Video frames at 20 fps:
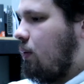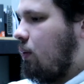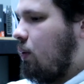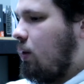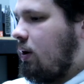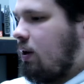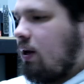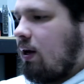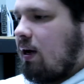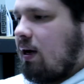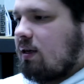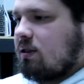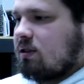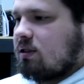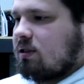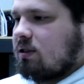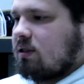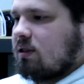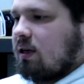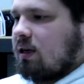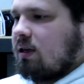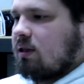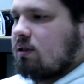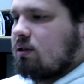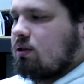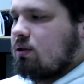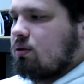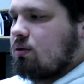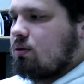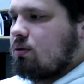one day I just
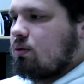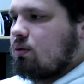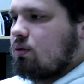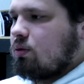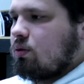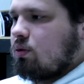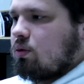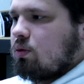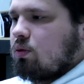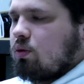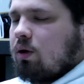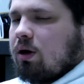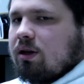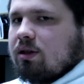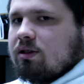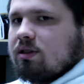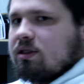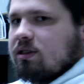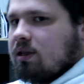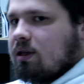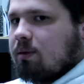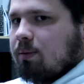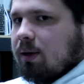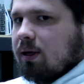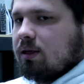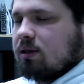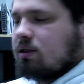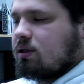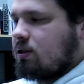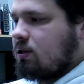decided to run
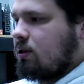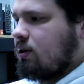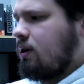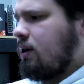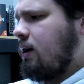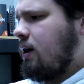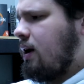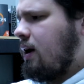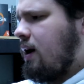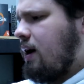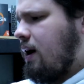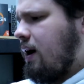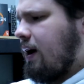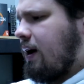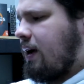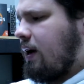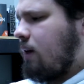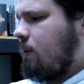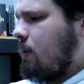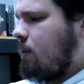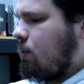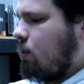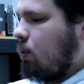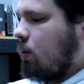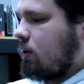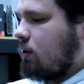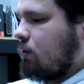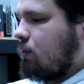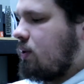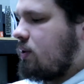Cinebench. I can't remember
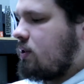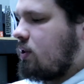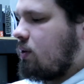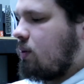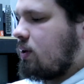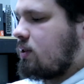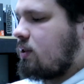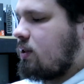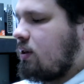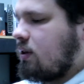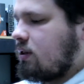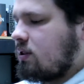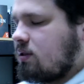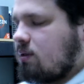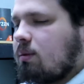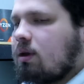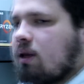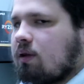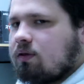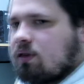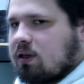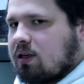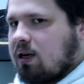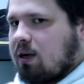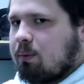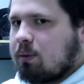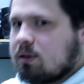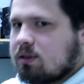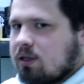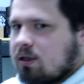what the reason was. I think somebody left a
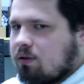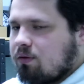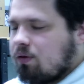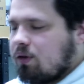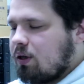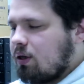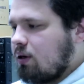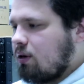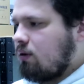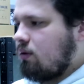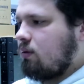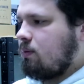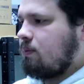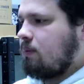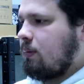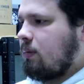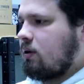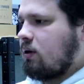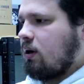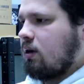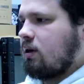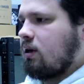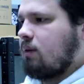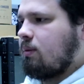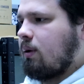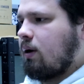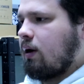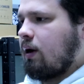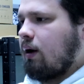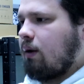comment on a video talking
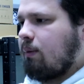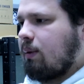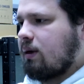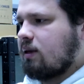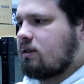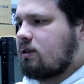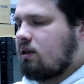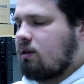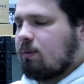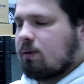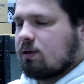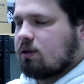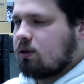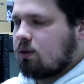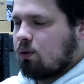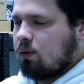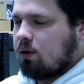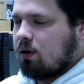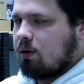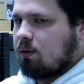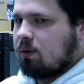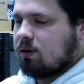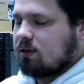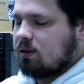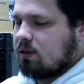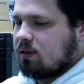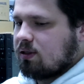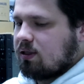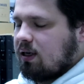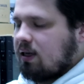about how my Cinebench score
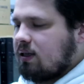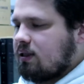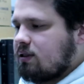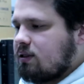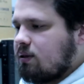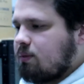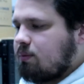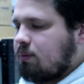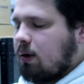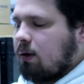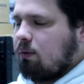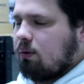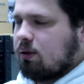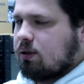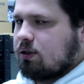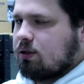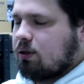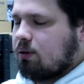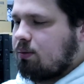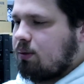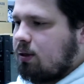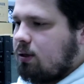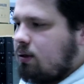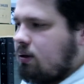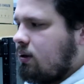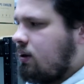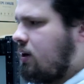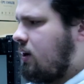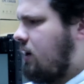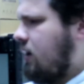wasn't as high as it probably should
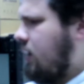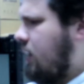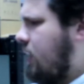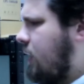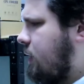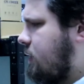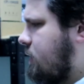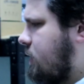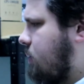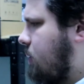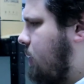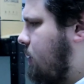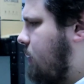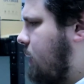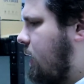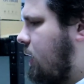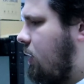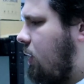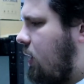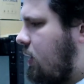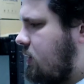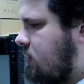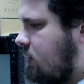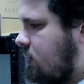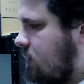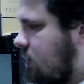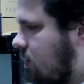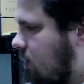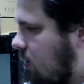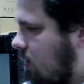be. I was like, maybe I lost
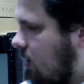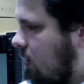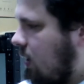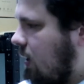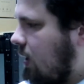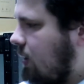the silicon